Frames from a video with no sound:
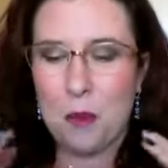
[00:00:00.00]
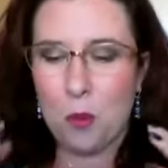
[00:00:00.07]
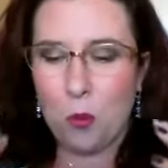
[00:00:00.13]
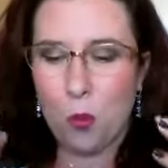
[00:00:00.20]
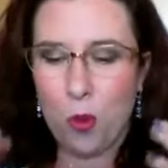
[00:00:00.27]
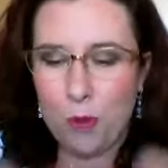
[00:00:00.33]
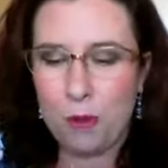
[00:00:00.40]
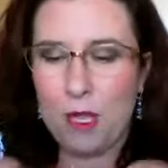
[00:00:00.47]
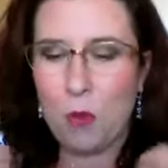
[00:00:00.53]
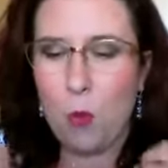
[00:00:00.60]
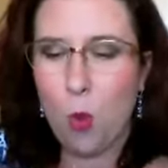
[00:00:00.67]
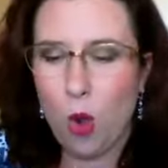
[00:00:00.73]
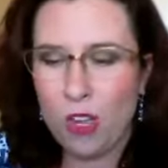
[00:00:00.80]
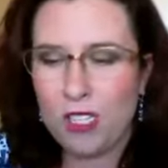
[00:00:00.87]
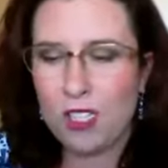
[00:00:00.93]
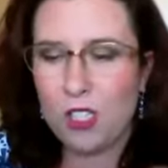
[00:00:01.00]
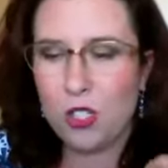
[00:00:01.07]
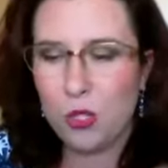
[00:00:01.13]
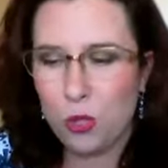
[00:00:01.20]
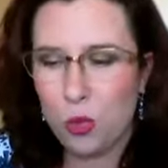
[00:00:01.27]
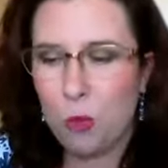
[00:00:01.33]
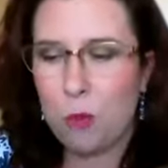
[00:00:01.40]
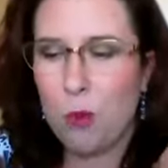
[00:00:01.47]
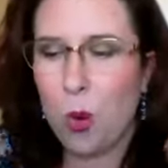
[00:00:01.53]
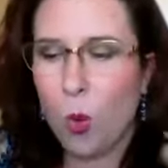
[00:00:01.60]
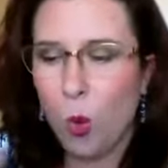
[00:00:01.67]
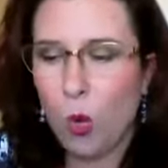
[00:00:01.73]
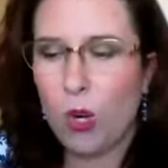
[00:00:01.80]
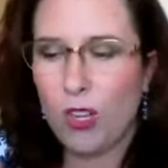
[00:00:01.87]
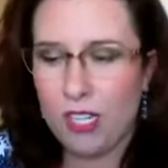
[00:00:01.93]
women want to
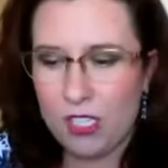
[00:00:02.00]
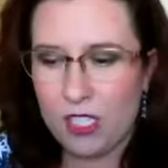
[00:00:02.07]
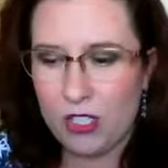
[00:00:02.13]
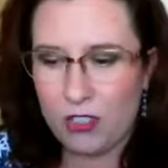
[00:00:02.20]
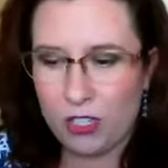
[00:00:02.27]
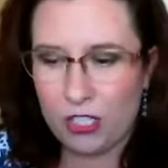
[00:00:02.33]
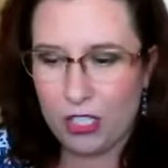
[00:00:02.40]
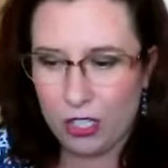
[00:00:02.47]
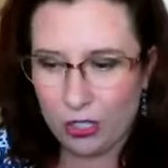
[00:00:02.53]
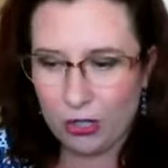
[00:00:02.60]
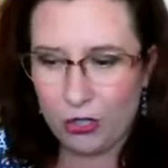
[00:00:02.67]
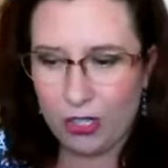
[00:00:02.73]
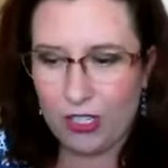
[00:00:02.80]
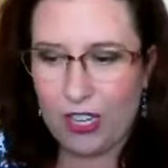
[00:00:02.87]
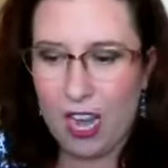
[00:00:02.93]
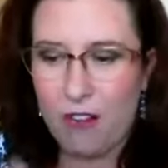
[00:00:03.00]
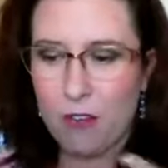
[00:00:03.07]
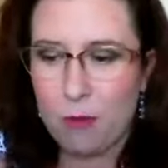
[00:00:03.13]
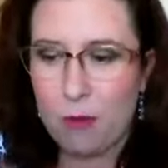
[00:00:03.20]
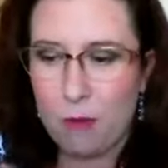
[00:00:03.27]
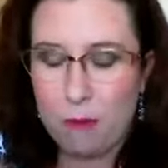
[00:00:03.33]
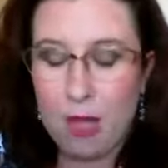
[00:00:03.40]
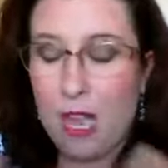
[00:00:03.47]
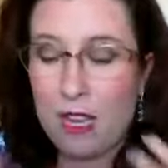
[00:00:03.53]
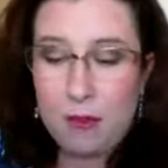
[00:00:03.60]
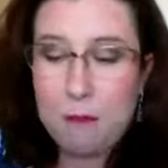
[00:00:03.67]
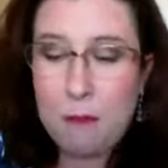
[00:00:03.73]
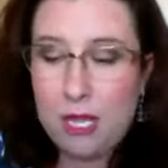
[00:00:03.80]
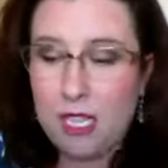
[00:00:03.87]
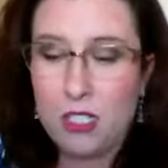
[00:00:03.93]
pour into their children every
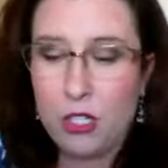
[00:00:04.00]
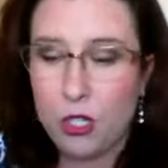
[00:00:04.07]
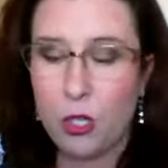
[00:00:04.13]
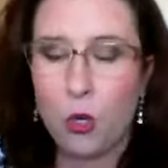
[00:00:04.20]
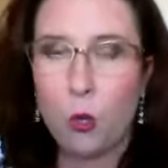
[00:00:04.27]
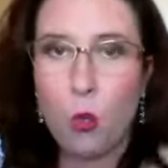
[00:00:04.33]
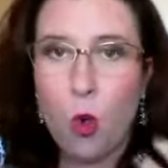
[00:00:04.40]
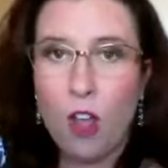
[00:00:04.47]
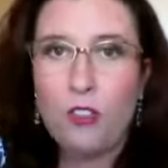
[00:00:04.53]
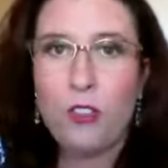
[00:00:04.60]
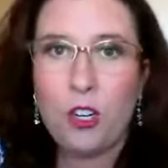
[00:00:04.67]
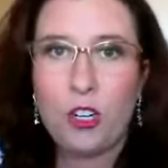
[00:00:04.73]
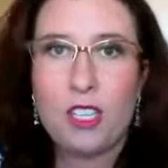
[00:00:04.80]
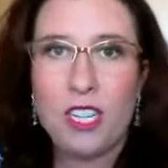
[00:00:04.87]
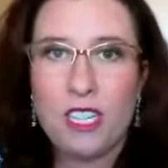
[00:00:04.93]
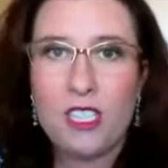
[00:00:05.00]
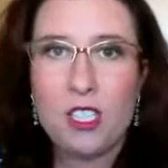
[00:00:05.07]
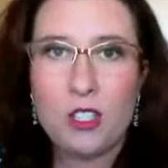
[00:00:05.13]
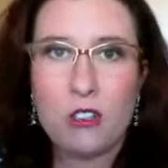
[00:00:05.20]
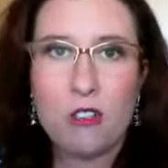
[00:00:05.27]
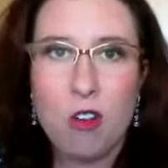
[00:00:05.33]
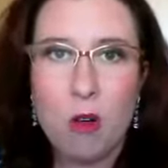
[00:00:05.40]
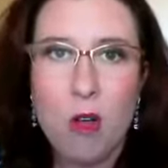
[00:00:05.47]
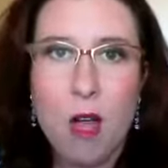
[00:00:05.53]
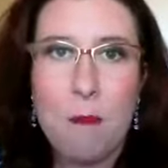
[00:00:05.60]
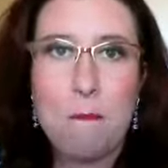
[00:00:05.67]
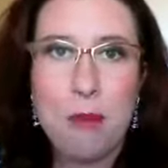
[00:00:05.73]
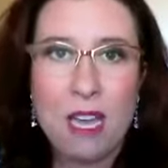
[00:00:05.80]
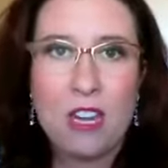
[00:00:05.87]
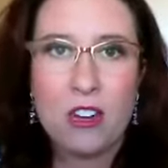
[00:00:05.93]
and men too want their kids to grow
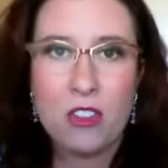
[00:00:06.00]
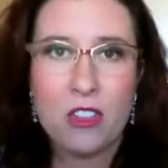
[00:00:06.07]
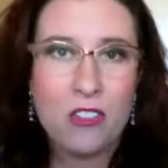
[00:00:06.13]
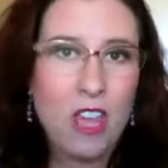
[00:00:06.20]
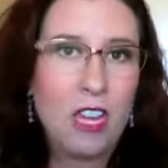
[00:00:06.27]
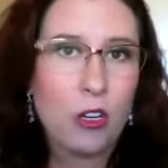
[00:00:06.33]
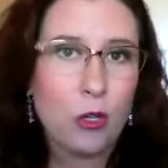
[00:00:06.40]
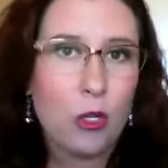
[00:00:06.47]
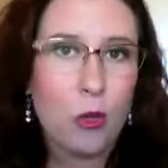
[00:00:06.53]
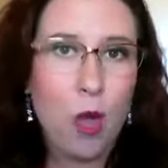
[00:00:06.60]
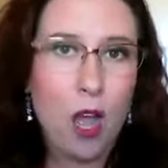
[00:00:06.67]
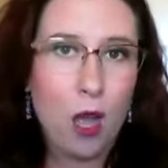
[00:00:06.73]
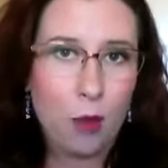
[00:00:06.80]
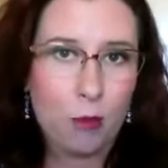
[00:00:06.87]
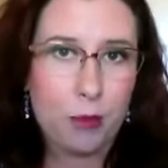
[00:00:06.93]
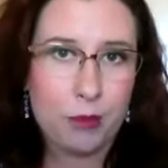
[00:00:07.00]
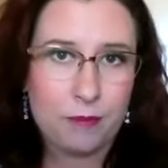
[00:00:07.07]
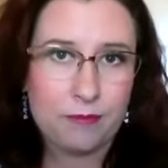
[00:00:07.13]
up better than they grew up